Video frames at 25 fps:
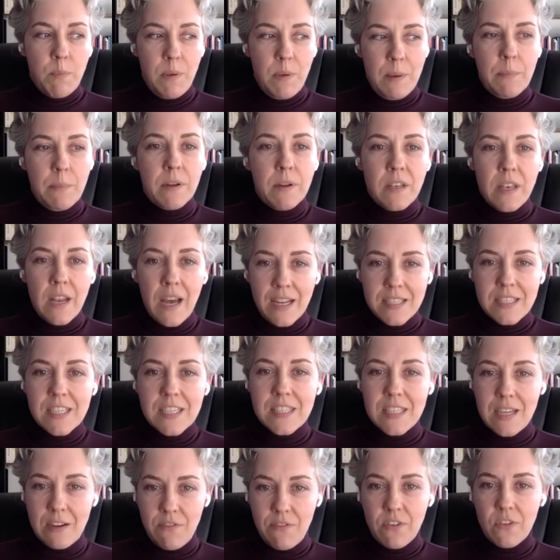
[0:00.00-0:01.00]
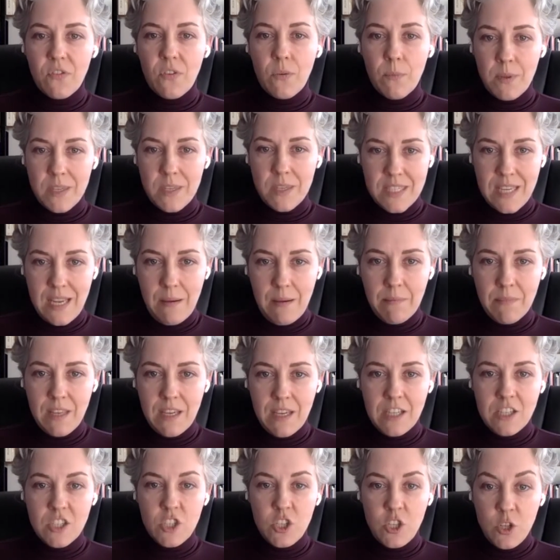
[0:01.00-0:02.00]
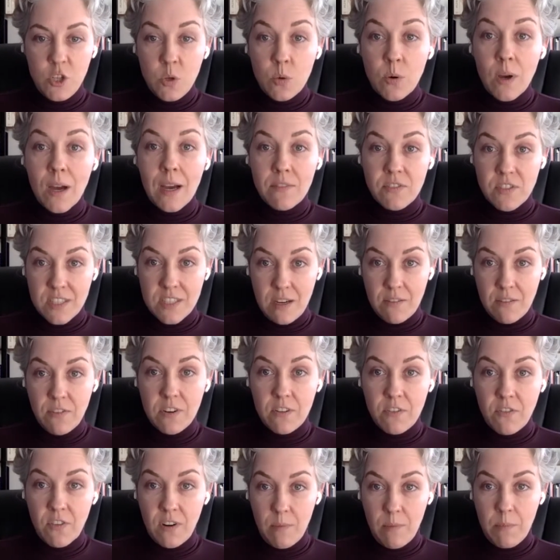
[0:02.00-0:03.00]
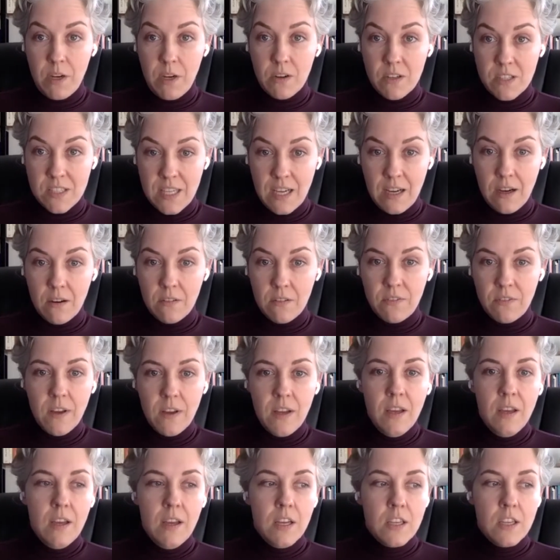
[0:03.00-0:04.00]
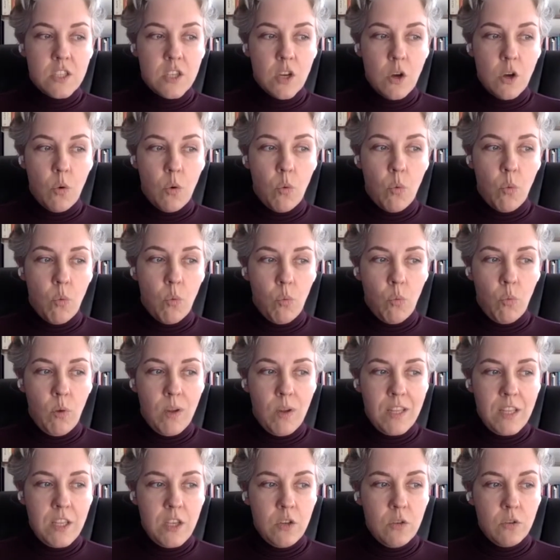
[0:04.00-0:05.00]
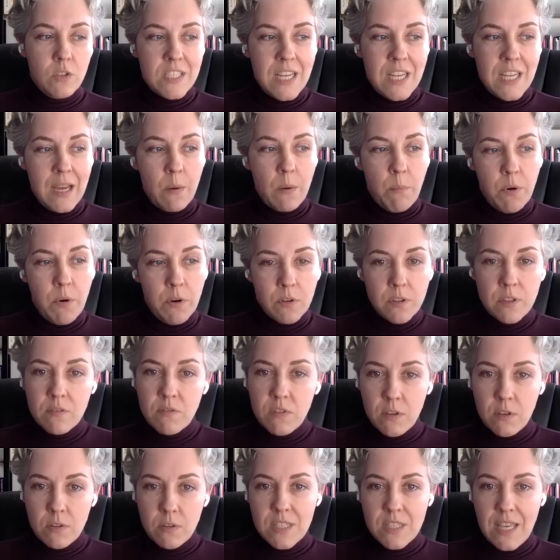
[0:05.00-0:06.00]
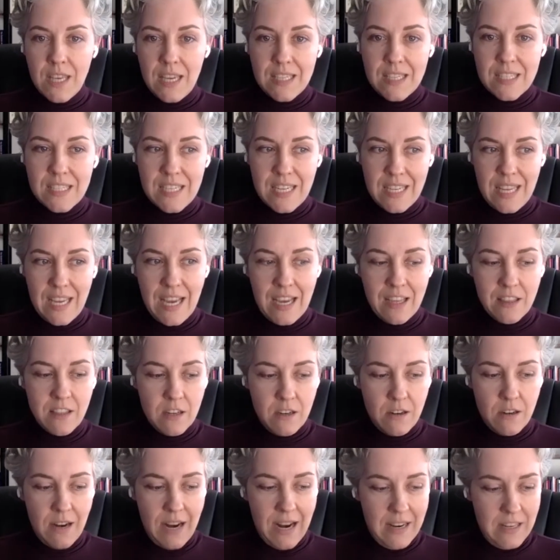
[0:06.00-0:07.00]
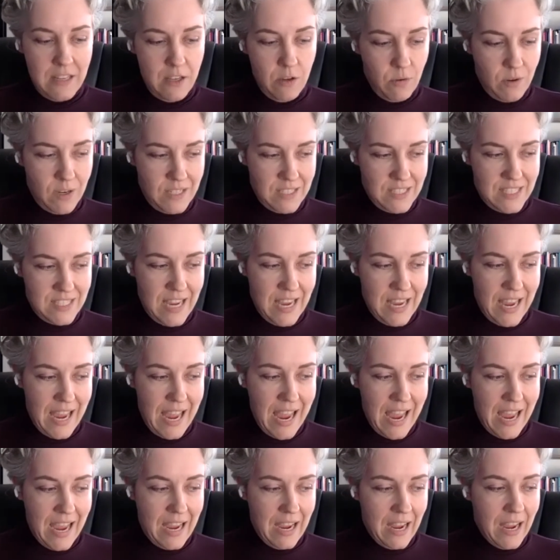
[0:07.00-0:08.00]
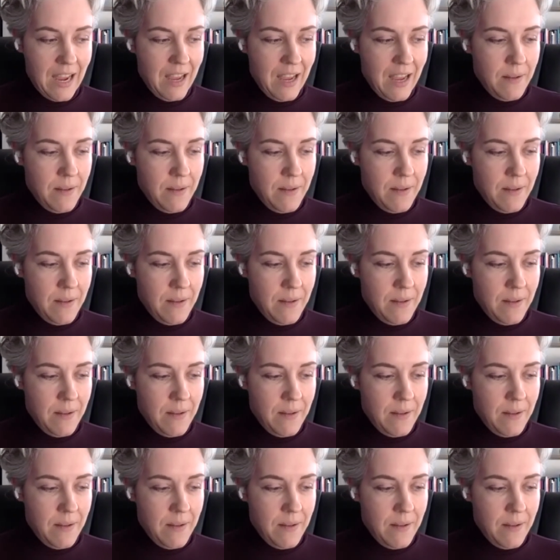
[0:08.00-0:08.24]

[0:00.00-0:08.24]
people not to suffer from the same things you have suffered from yourself. So when you take both of those things together and you can say, hey,